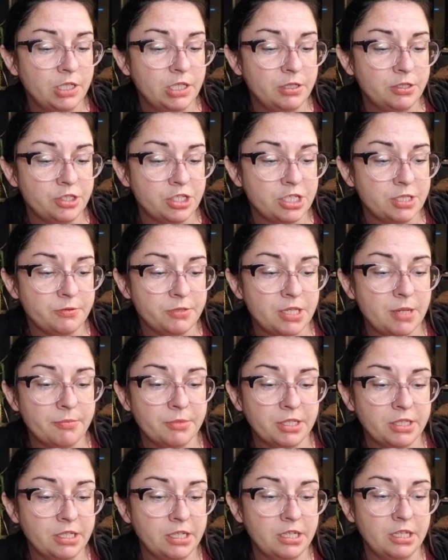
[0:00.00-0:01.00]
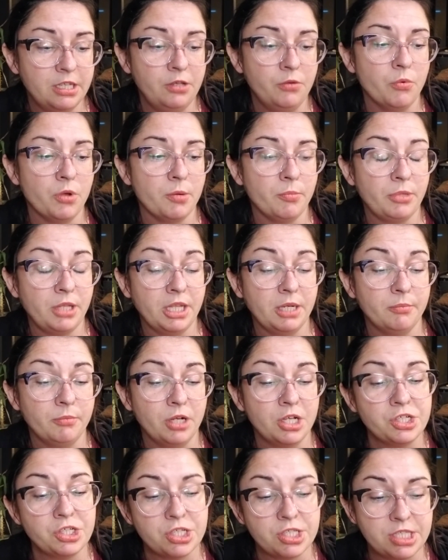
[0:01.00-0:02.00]
just something that you want to plant a
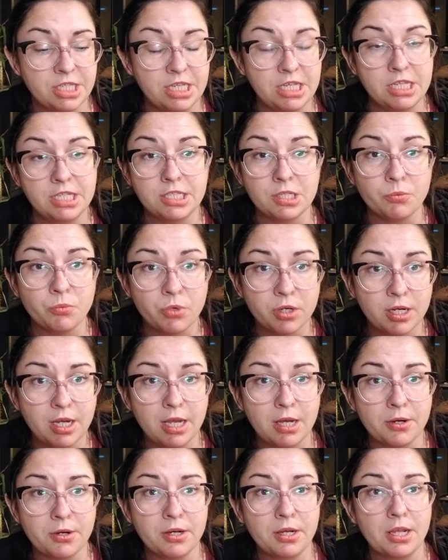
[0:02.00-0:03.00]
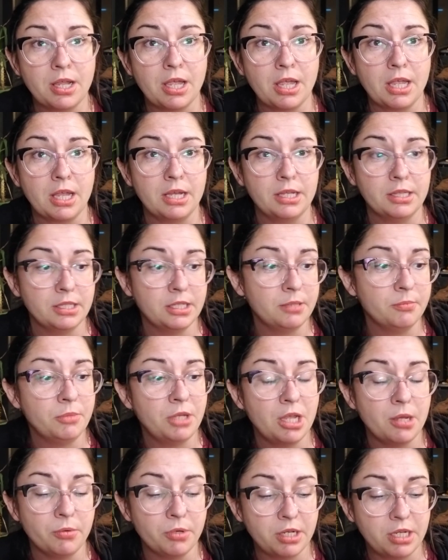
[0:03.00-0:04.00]
bunch of seeds in one area and then be
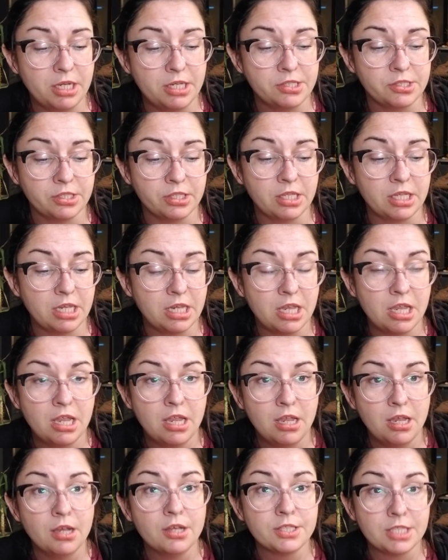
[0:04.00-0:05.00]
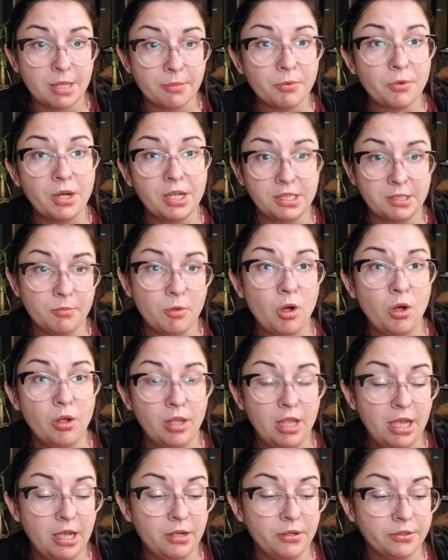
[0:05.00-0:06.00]
able to easily separate them all
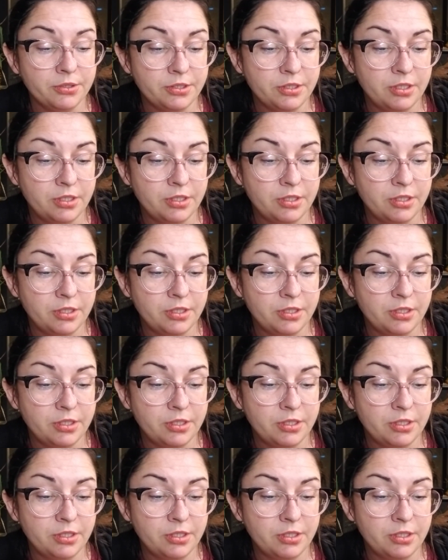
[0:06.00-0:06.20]
out,